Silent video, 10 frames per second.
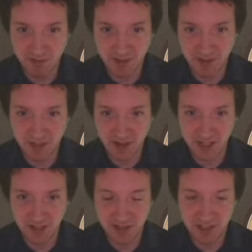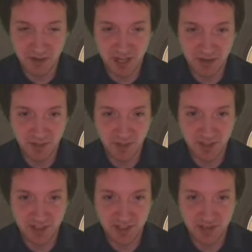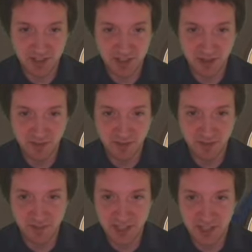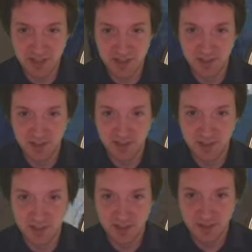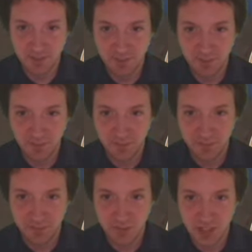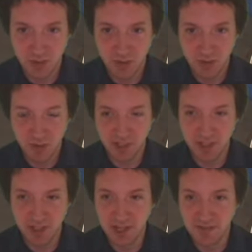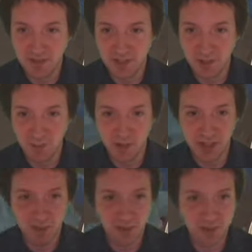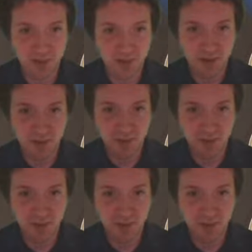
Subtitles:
everything? Okay, let's grab the rest of the stuff from these. Oh, I probably could have gotten these working before I go